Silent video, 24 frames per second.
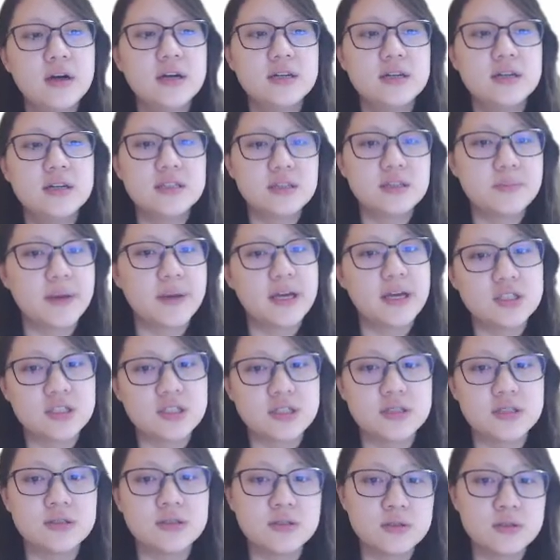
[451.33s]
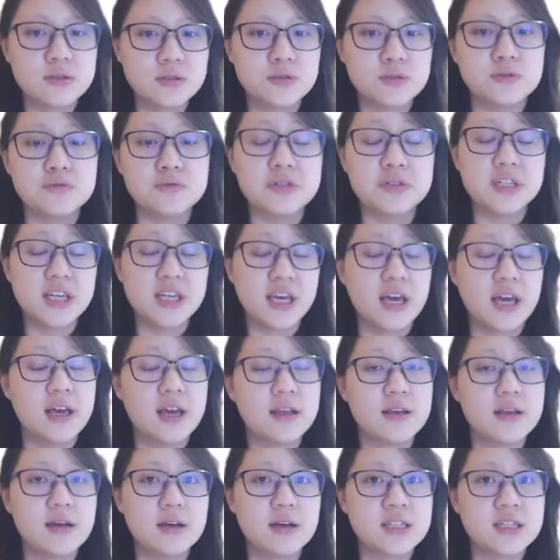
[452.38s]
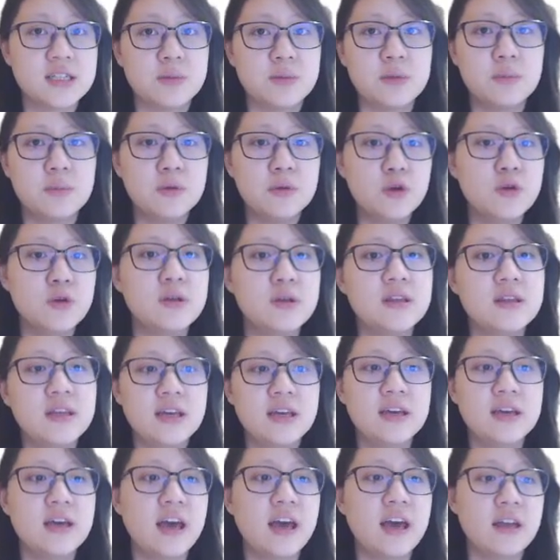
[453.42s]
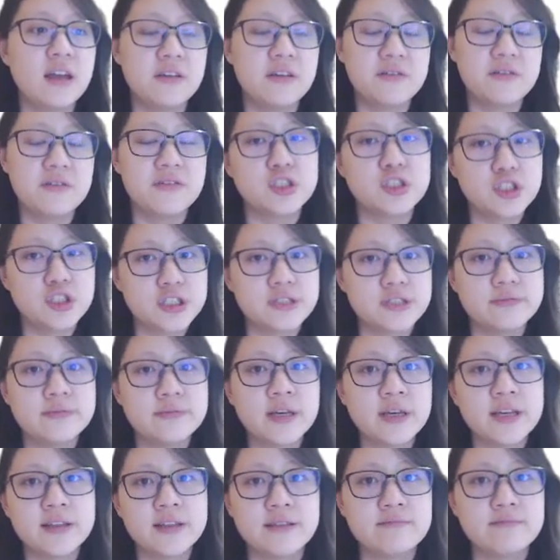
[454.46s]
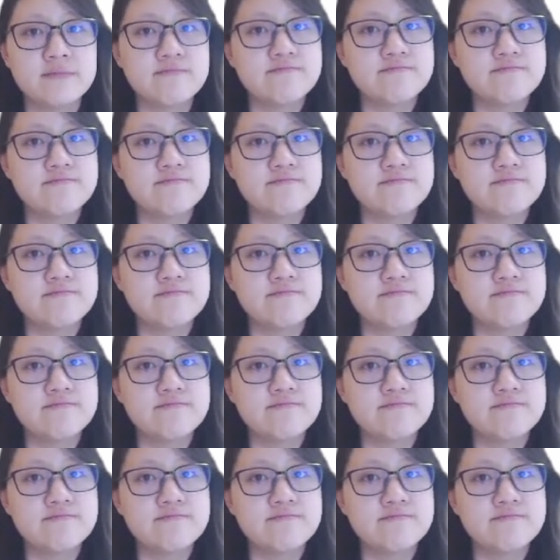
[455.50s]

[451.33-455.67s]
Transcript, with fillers: the patient to regain some immunity and function in